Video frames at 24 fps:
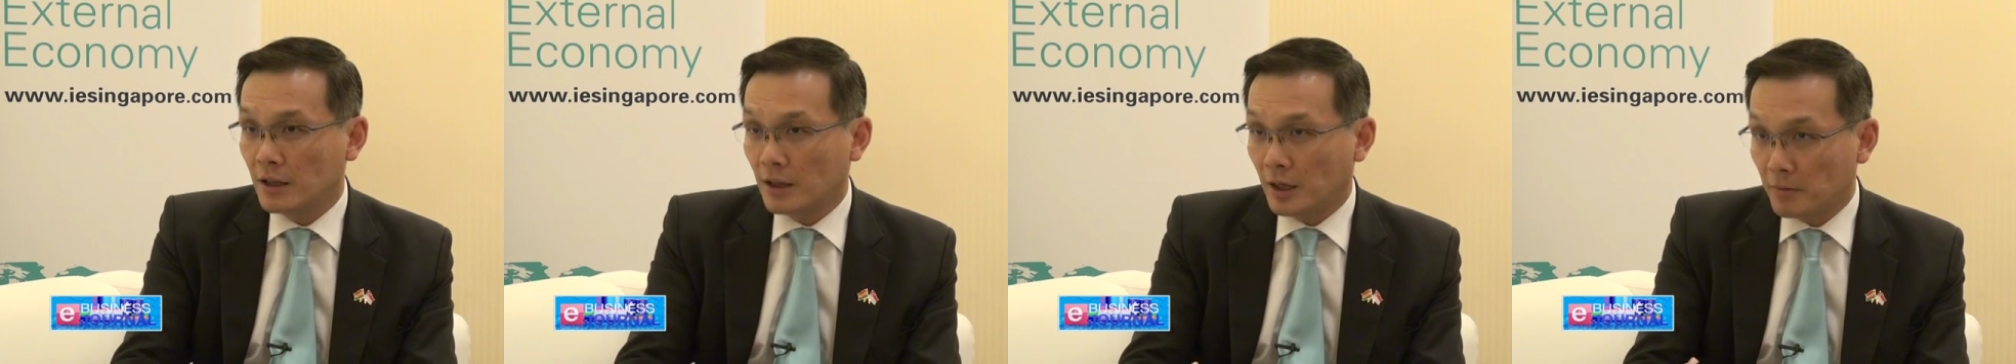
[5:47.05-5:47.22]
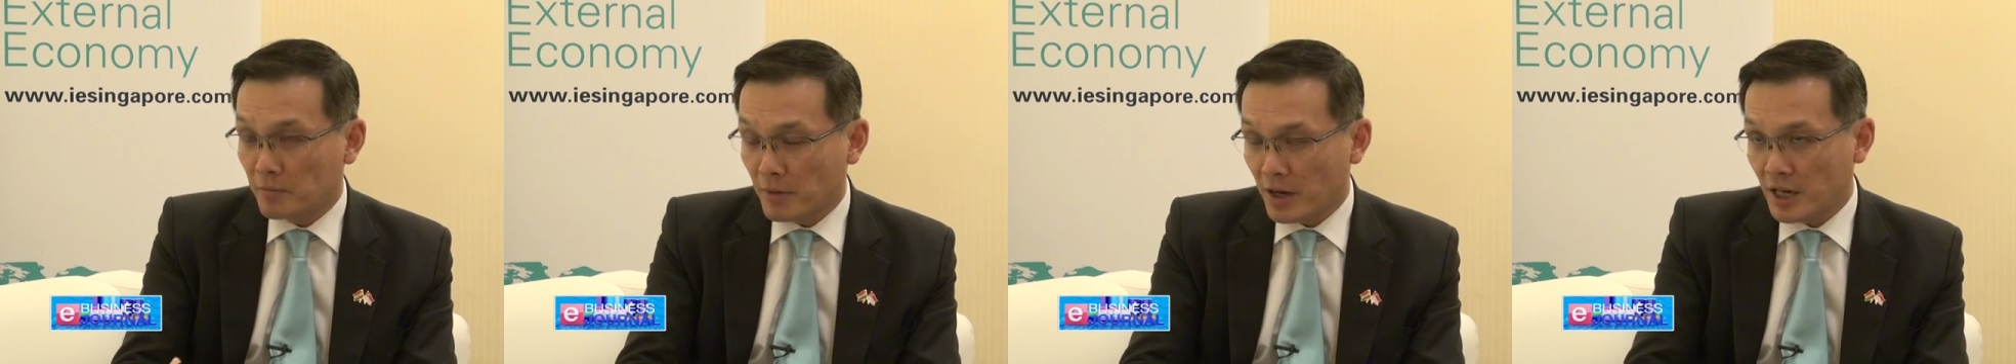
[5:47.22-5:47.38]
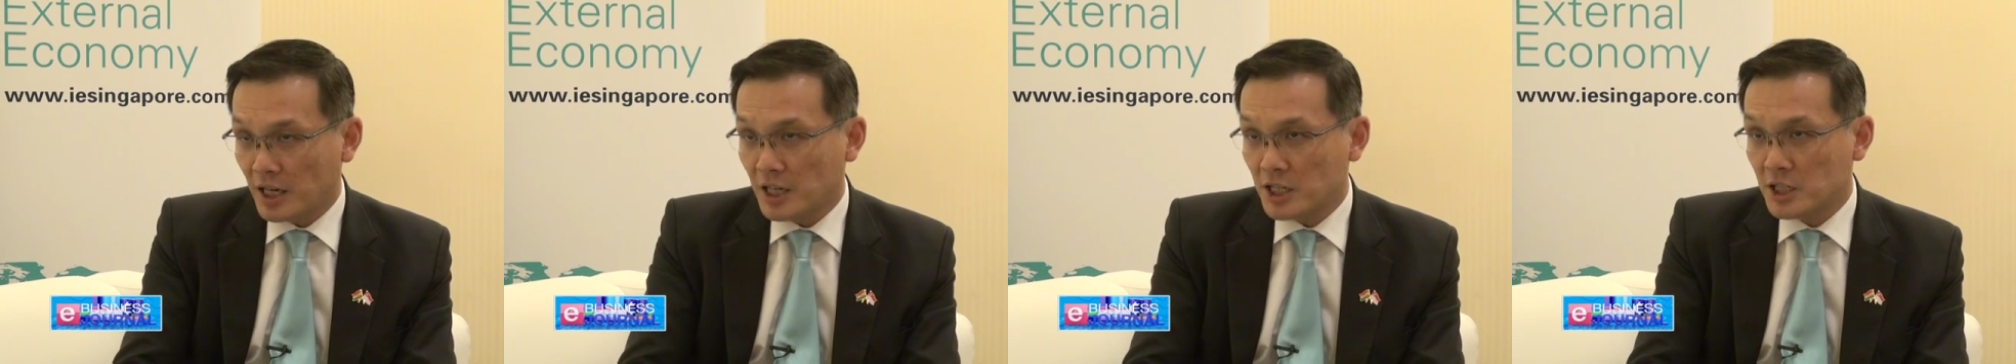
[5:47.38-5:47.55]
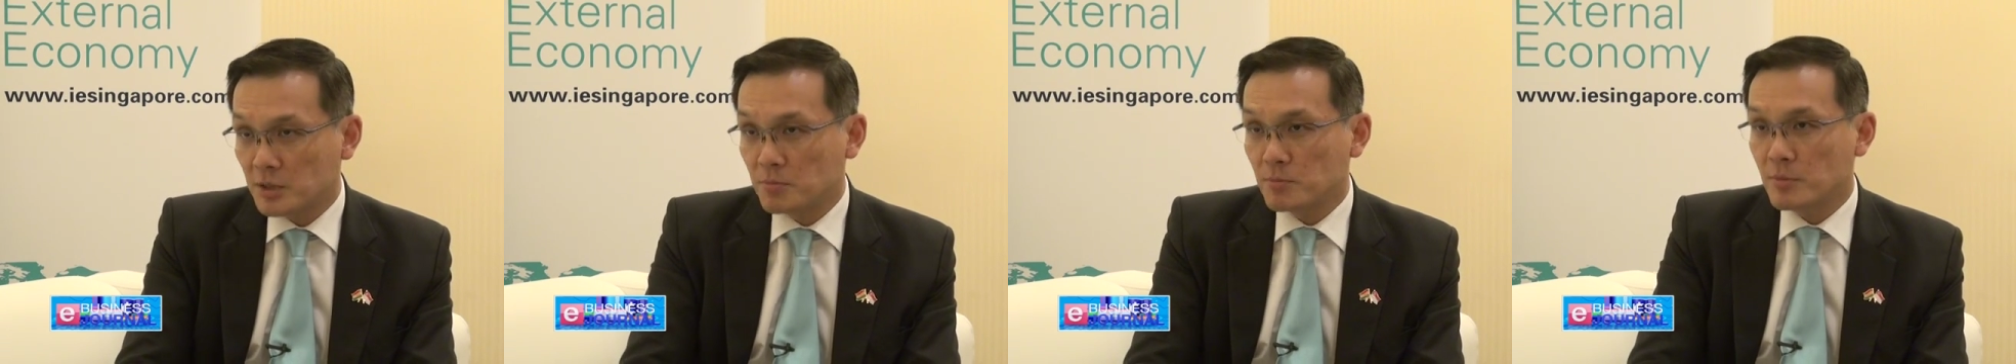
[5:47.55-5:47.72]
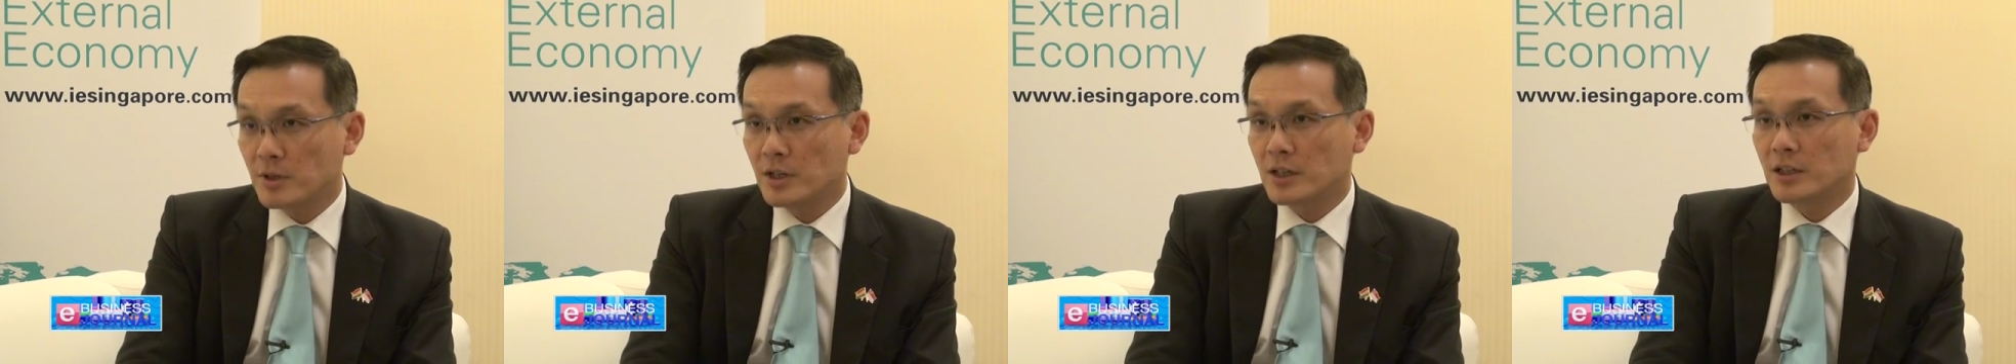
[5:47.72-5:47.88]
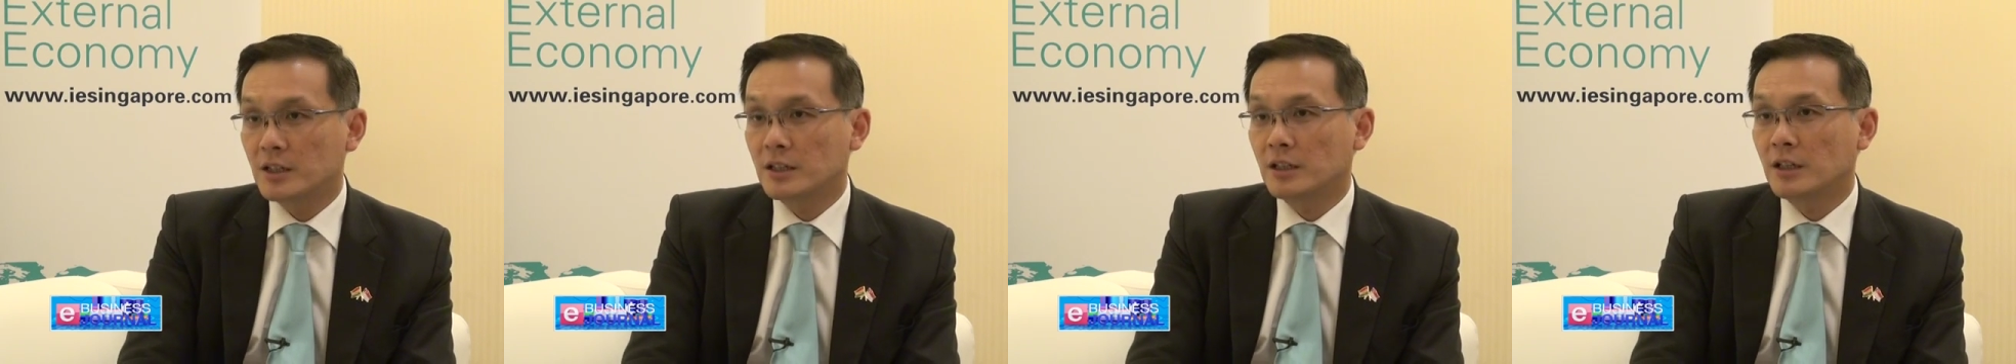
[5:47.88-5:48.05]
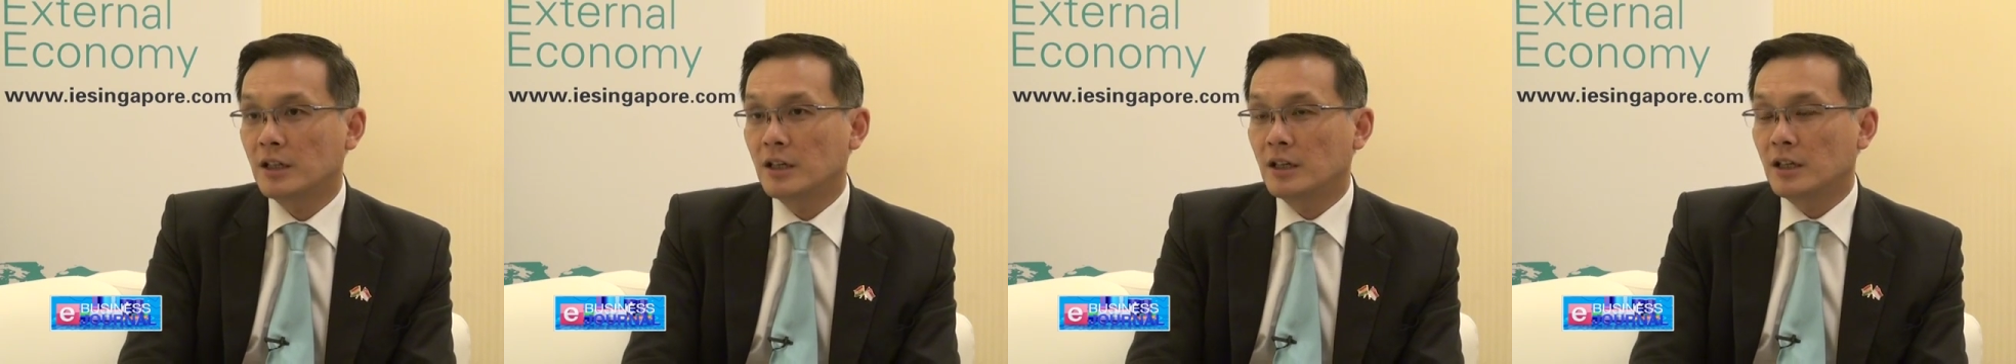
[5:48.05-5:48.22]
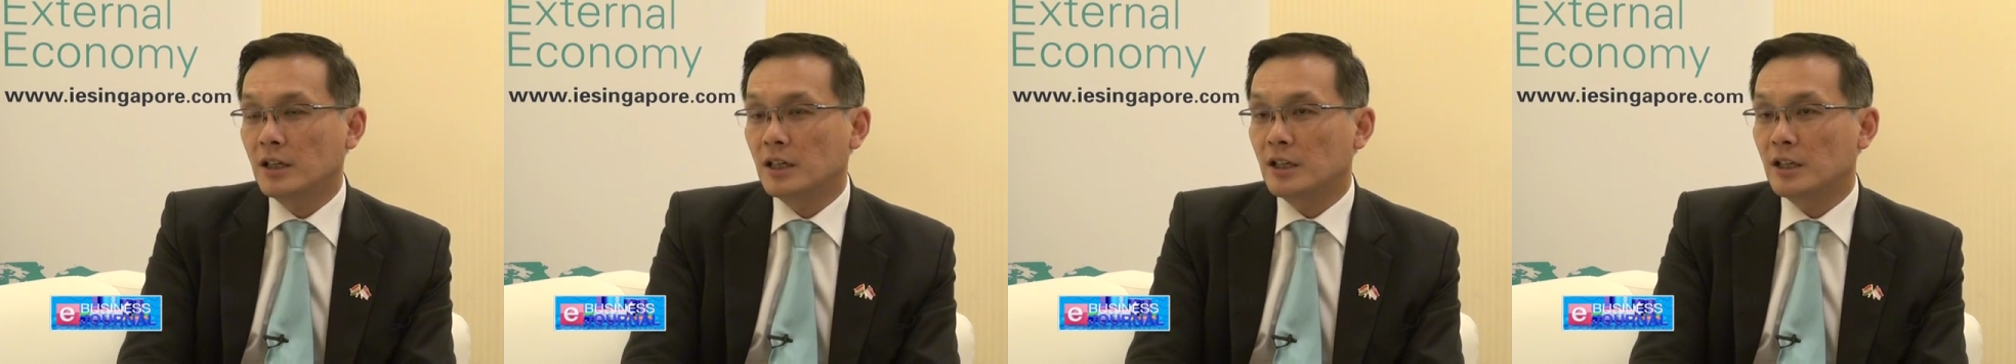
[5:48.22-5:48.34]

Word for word: uh, management,